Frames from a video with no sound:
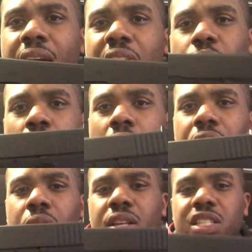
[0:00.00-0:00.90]
As we all
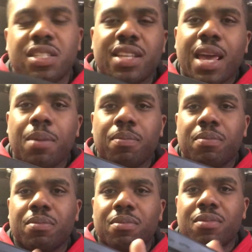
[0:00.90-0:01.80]
know, this is the same
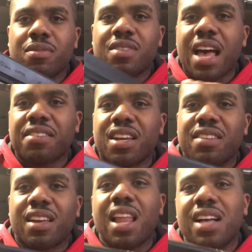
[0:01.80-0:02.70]
size gun as
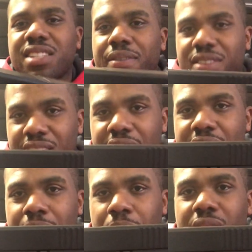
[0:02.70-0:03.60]
a Glock
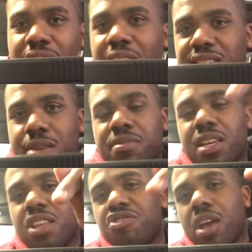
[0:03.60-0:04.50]
17, but the Glock
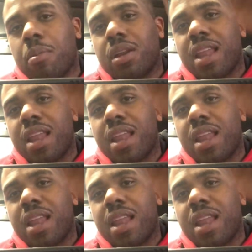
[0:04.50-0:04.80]
17 is chambered in